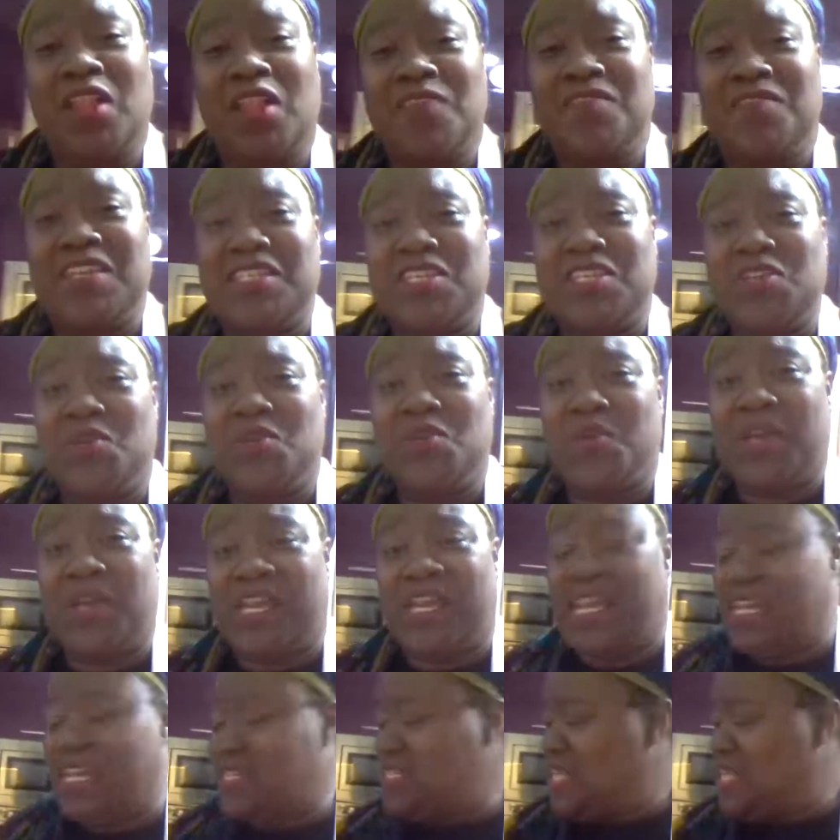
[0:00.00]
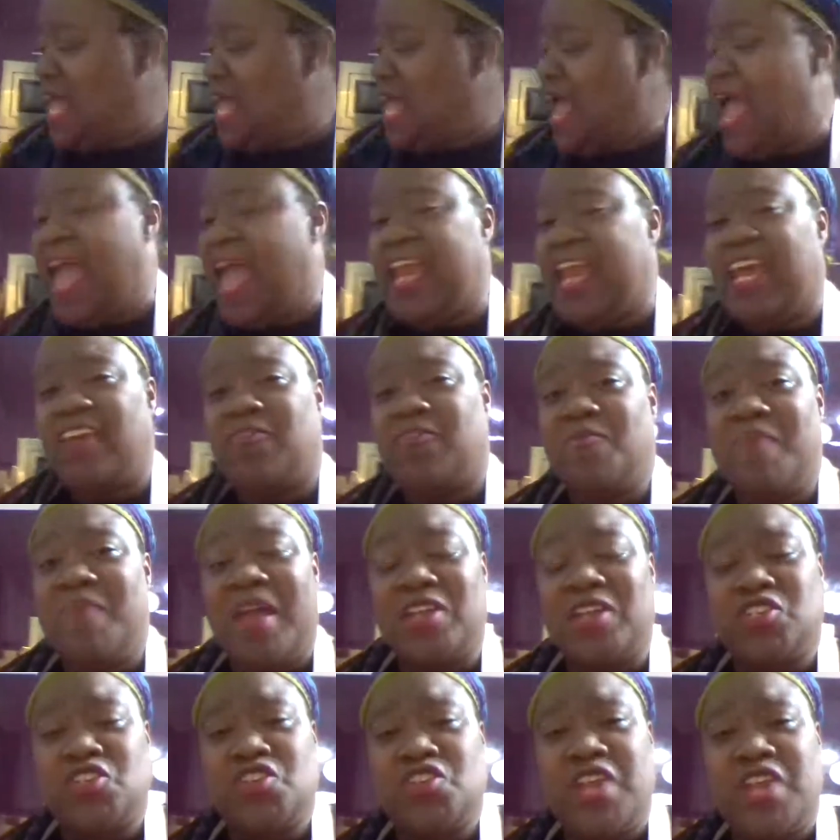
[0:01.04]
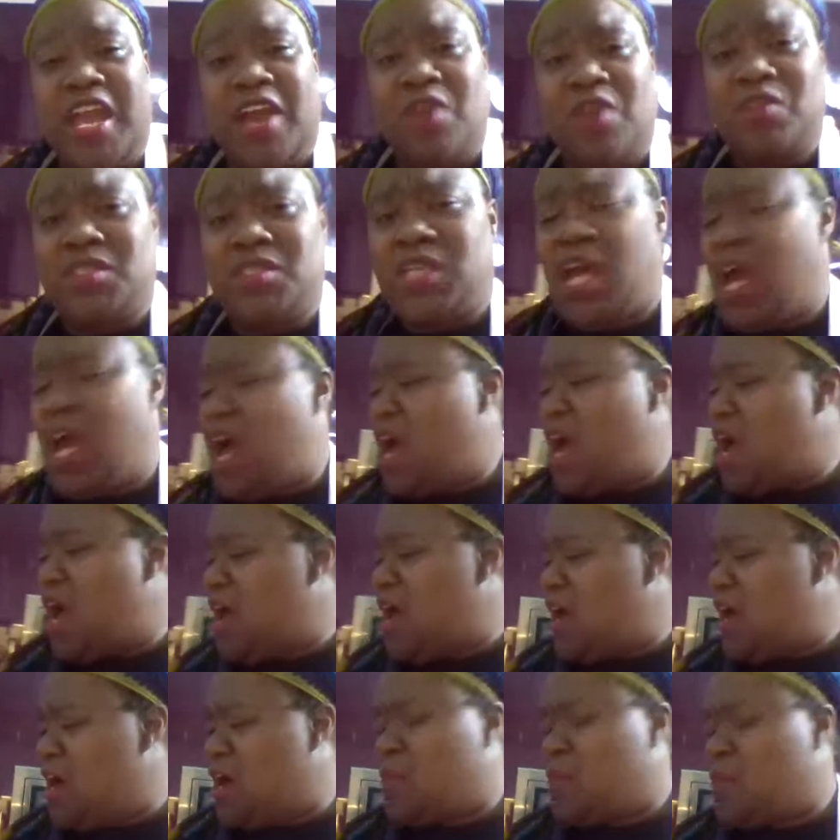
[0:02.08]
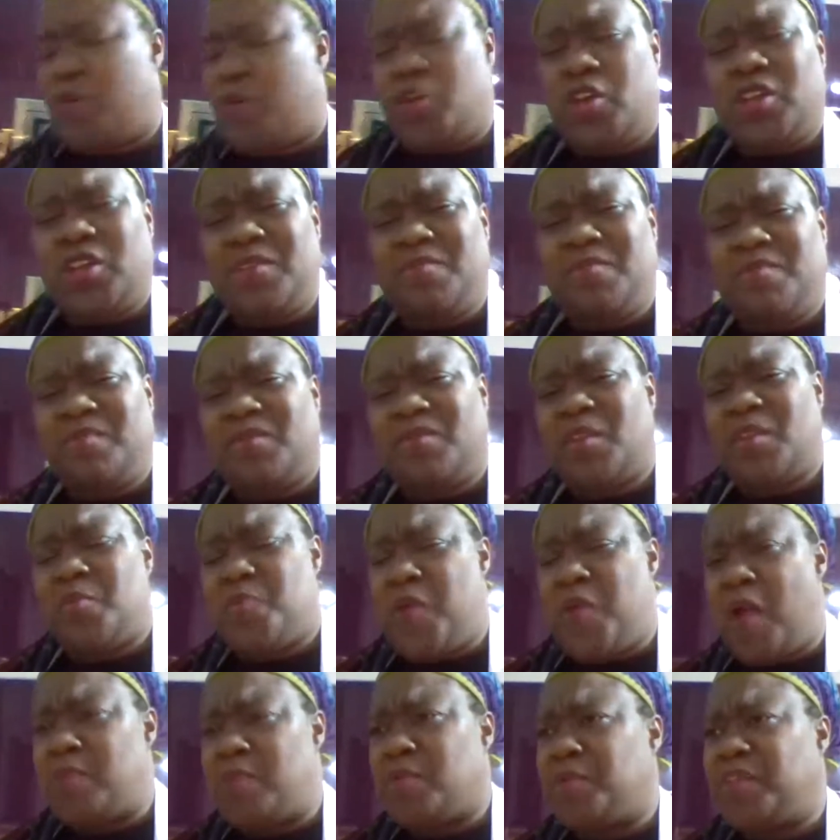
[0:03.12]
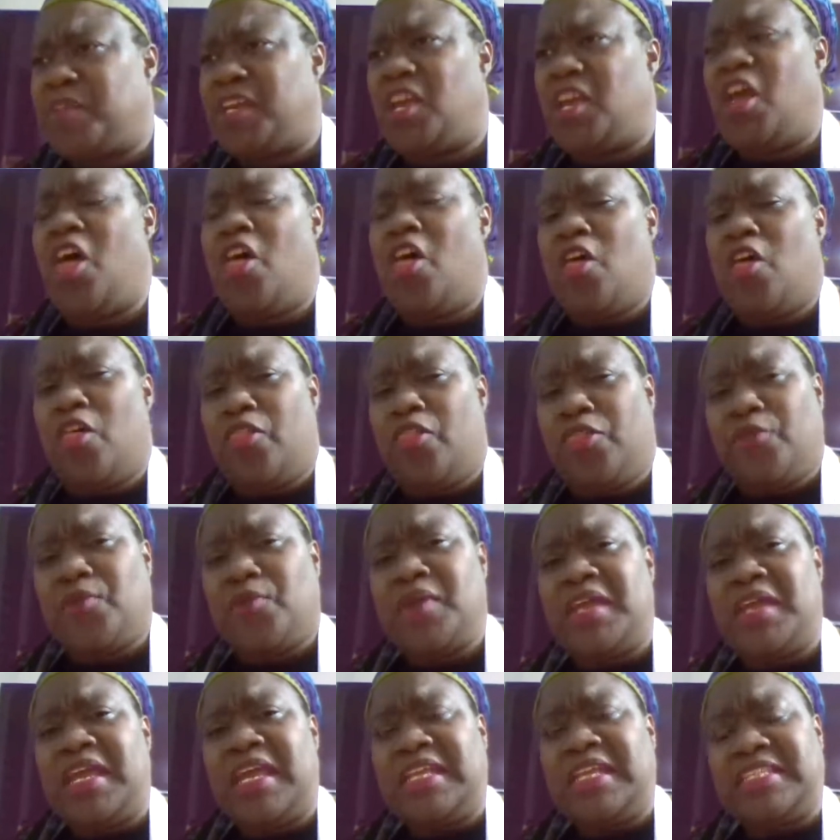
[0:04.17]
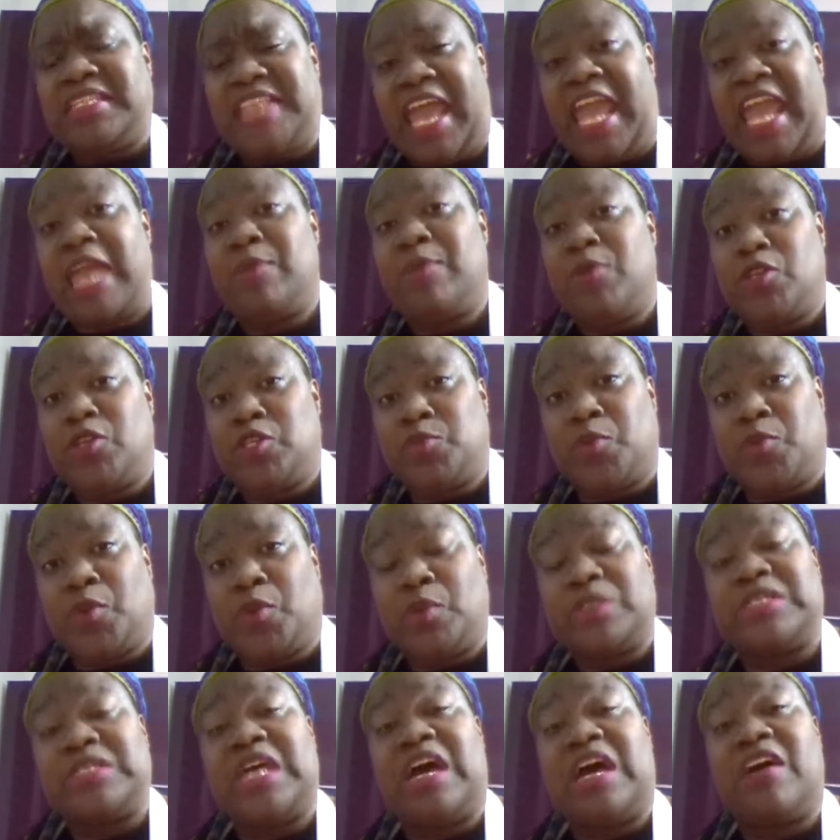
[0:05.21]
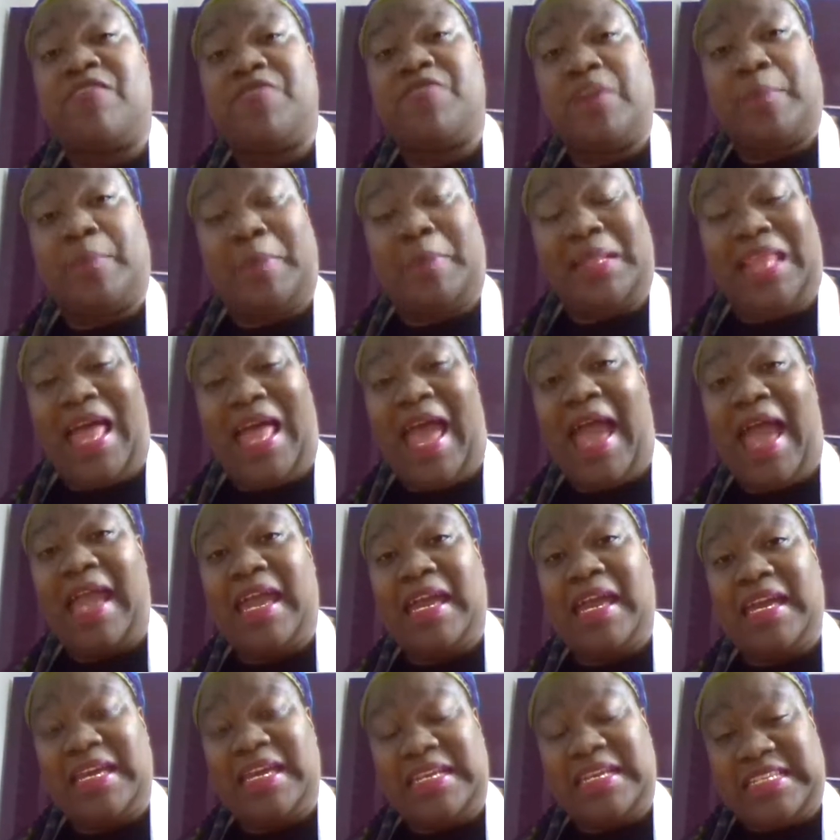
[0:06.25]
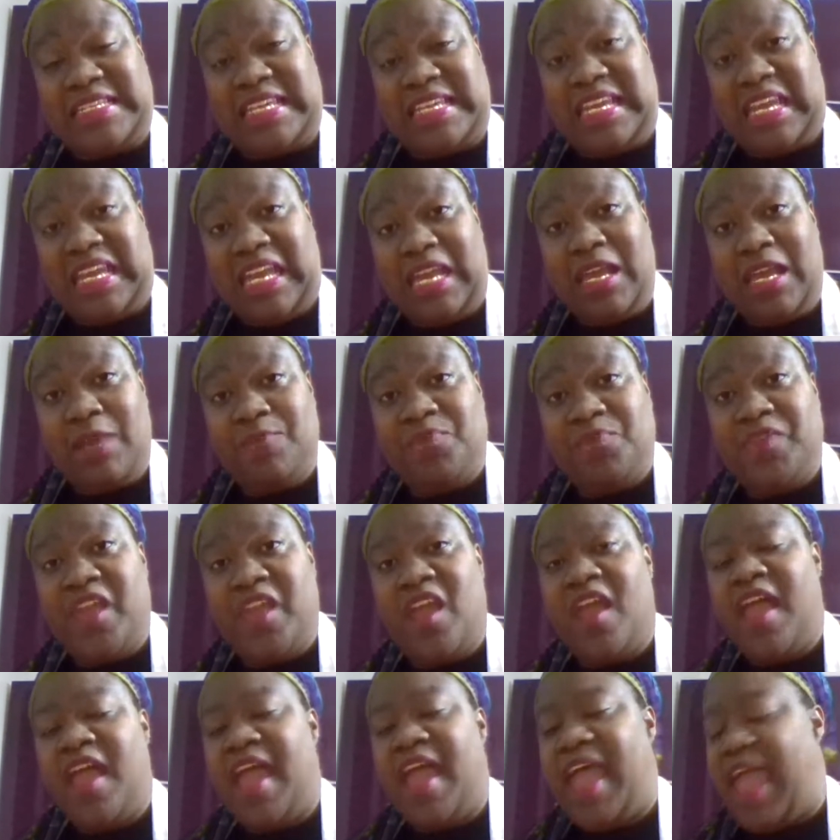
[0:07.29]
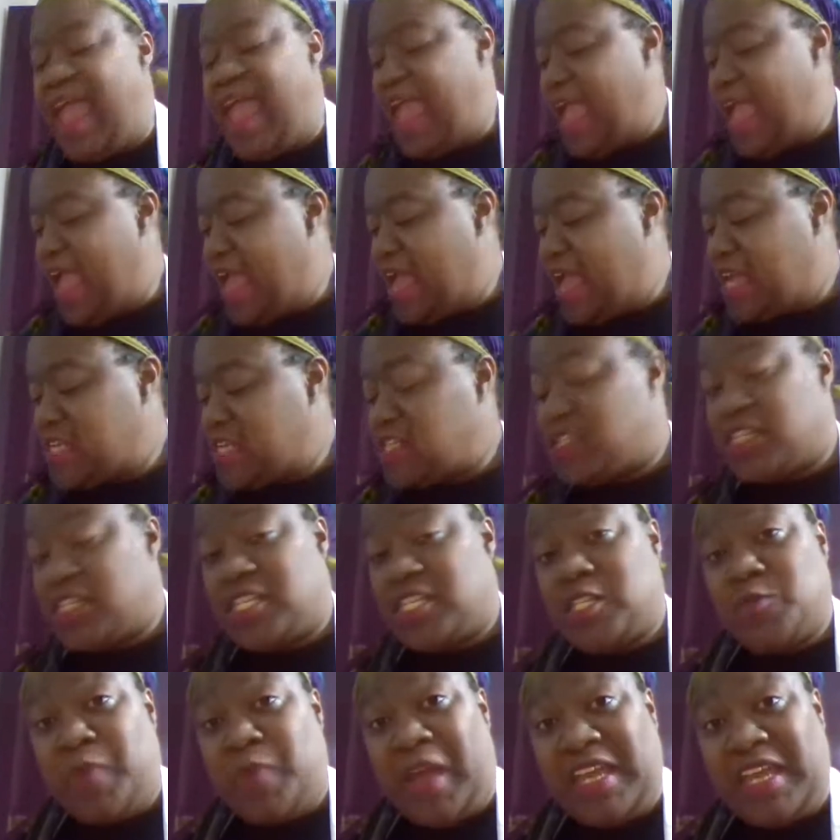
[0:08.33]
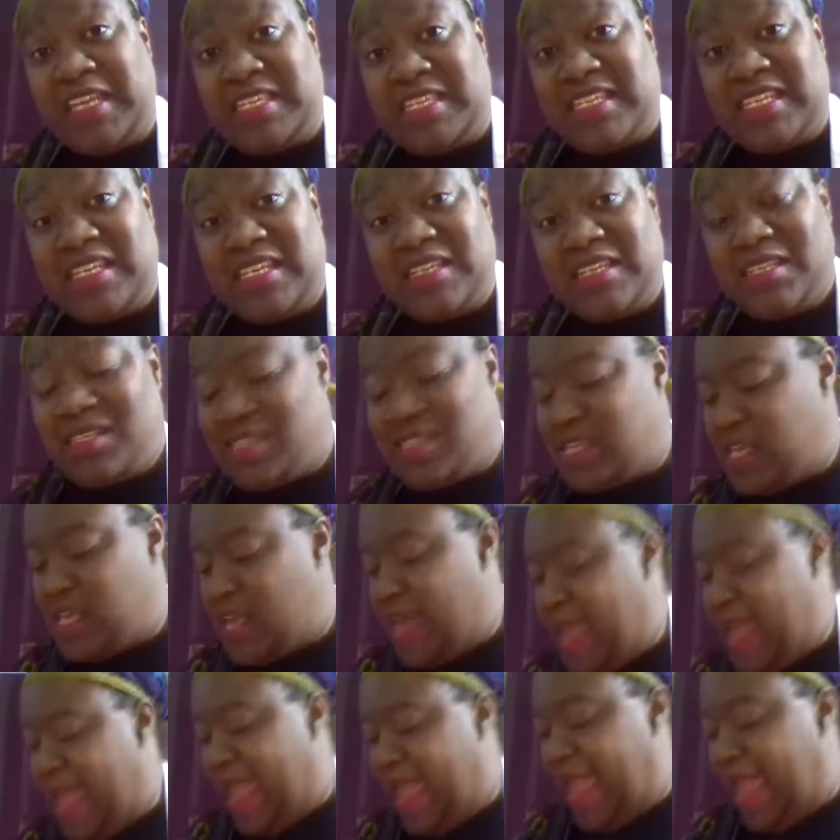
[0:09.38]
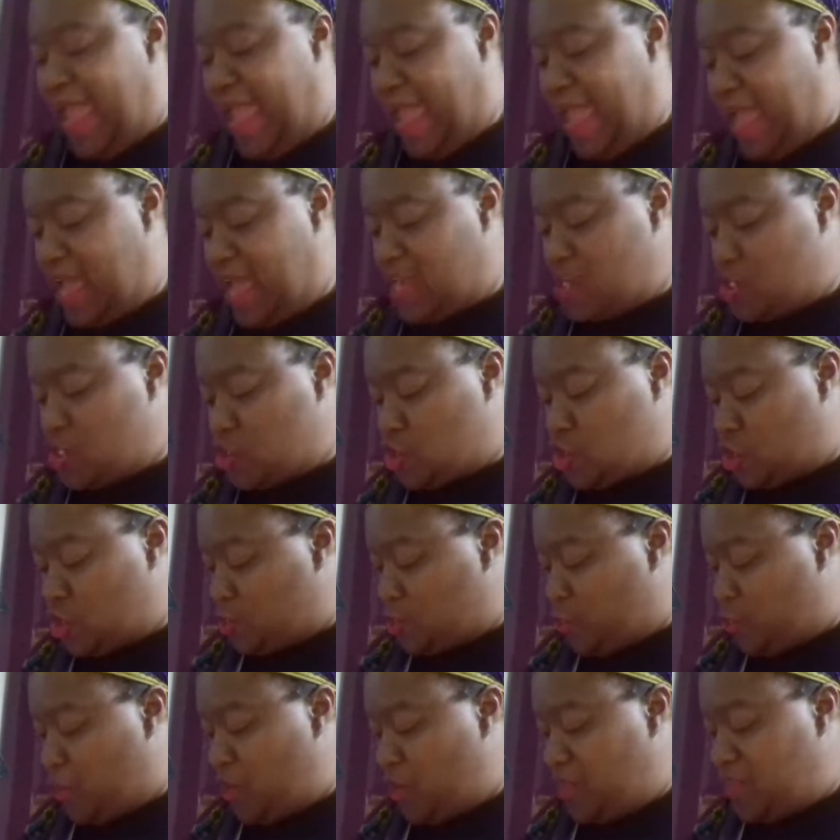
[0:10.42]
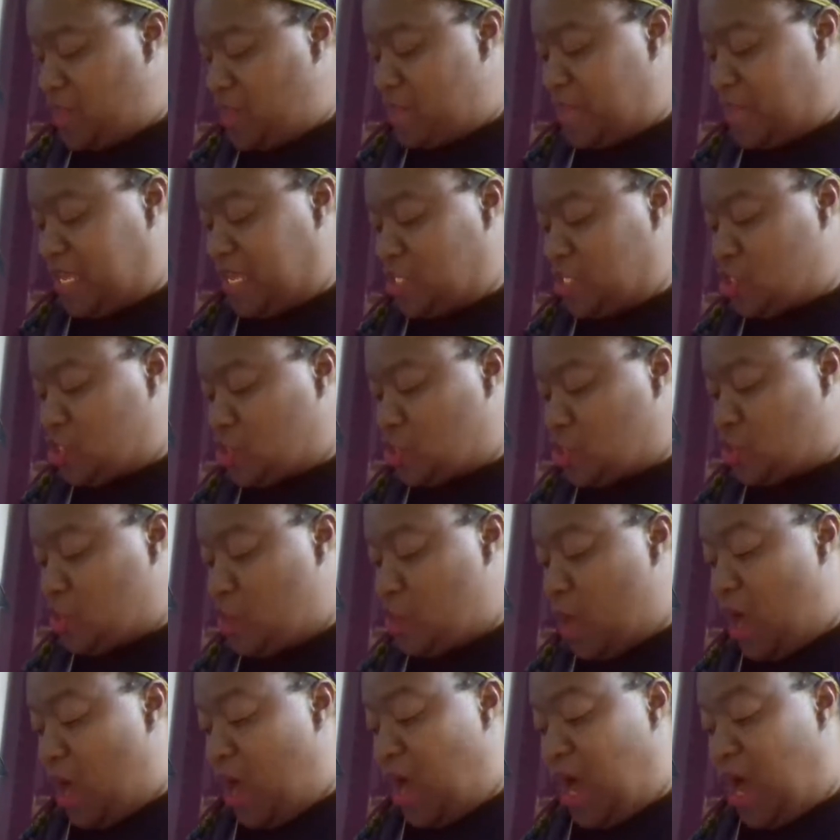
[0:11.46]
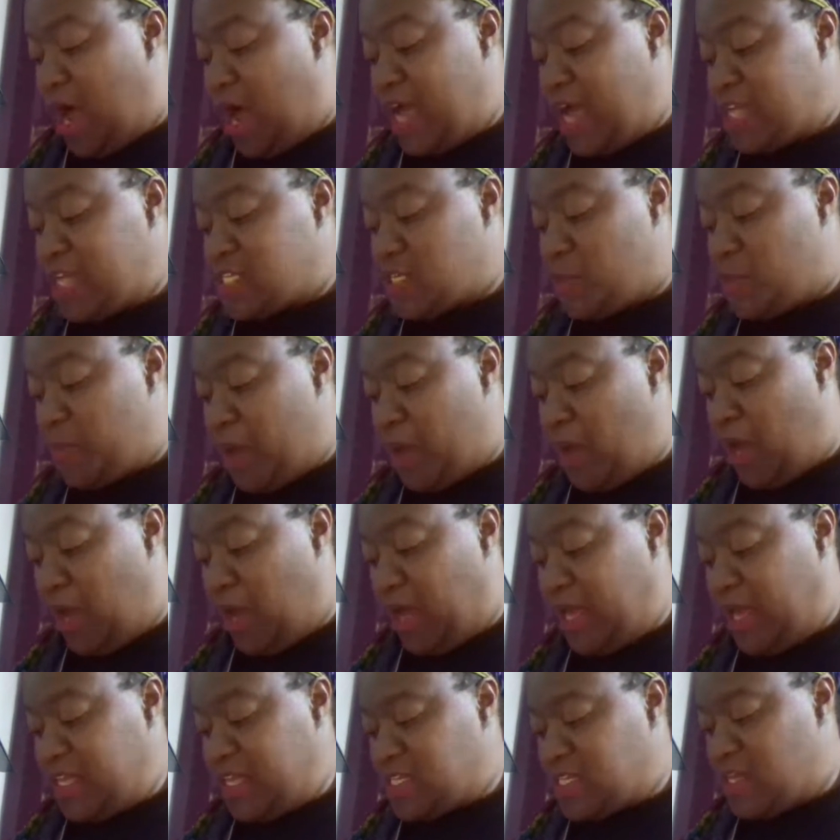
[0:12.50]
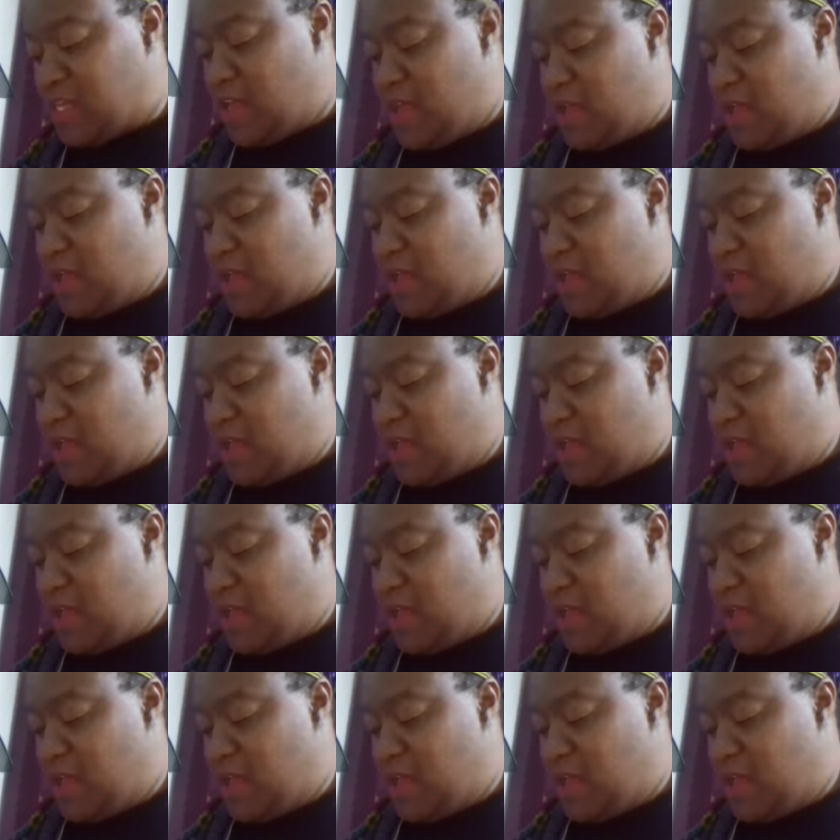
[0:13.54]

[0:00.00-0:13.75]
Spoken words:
of these ingredients and I've measured out a good probably 3 tablespoons of the black tea and the spices and just put them into a hot pot.